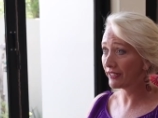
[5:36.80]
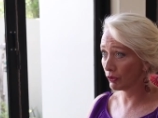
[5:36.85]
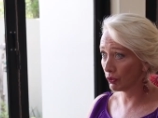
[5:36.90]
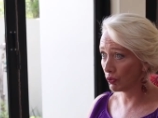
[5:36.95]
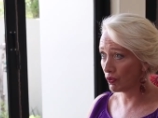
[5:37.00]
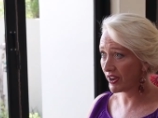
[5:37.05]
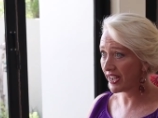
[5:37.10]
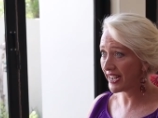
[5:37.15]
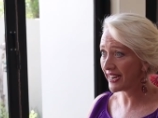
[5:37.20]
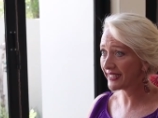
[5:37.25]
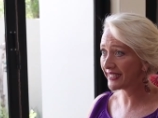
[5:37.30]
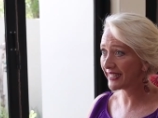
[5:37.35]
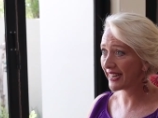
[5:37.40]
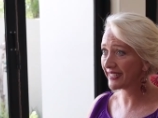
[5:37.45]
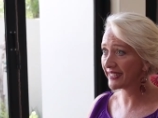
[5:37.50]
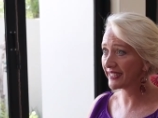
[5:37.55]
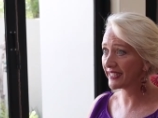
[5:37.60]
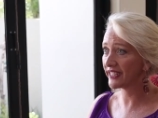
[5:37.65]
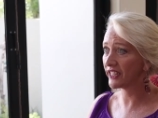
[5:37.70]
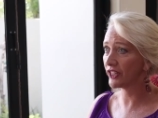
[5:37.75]

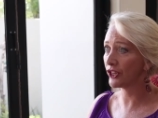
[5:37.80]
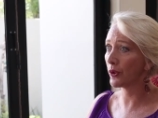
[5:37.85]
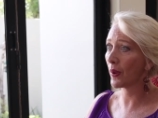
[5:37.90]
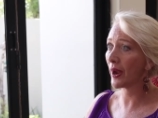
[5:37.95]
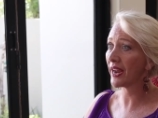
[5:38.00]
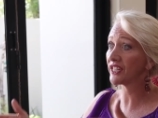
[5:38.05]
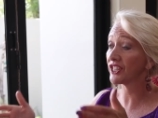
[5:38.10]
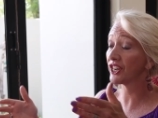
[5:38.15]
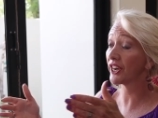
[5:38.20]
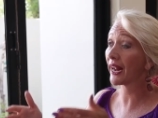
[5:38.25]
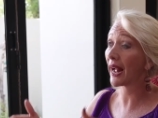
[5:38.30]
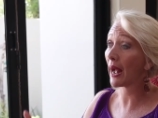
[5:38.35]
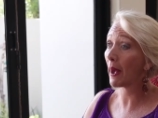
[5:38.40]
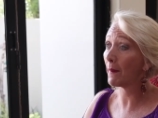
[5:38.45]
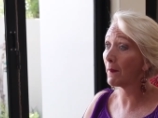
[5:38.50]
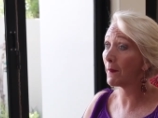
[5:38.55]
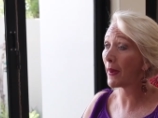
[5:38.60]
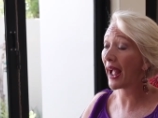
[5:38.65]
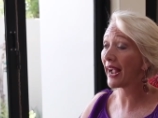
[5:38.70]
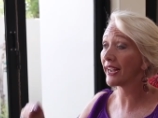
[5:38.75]
reassess the situation,
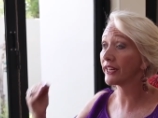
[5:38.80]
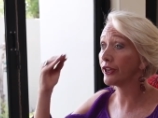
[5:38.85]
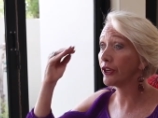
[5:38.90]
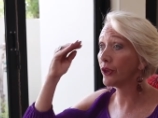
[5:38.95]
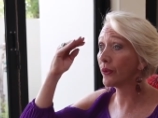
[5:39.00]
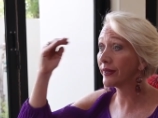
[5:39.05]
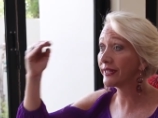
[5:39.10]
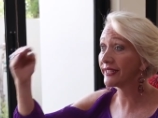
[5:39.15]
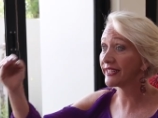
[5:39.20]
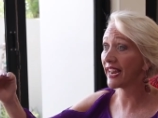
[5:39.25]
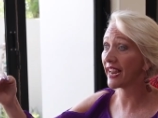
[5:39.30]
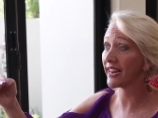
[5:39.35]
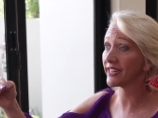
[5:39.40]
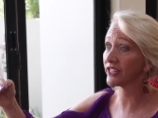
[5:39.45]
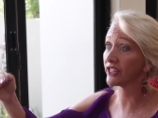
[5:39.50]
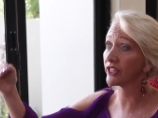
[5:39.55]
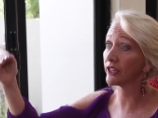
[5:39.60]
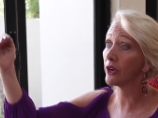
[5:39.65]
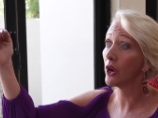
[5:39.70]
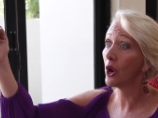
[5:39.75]
come back to your
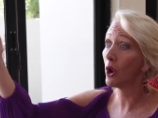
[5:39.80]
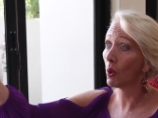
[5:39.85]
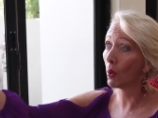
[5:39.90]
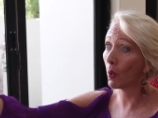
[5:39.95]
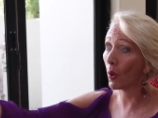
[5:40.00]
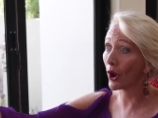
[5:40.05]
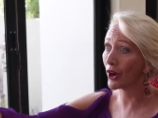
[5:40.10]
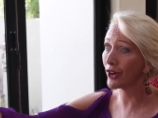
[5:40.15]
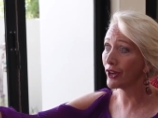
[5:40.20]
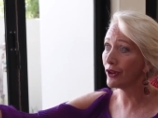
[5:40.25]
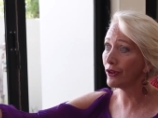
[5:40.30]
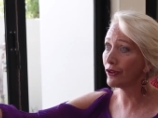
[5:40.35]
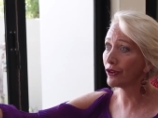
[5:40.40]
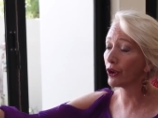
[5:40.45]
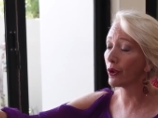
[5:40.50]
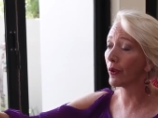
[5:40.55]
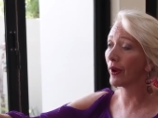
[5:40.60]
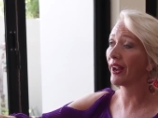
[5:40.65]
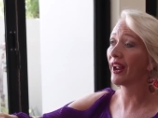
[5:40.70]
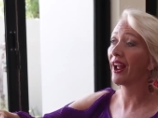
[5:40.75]
intention, what are you
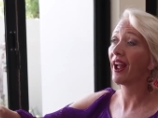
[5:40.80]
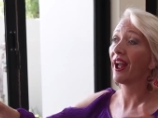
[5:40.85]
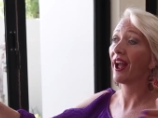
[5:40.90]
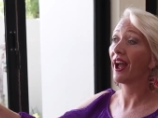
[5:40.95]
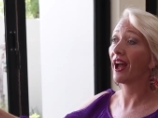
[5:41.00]
doing,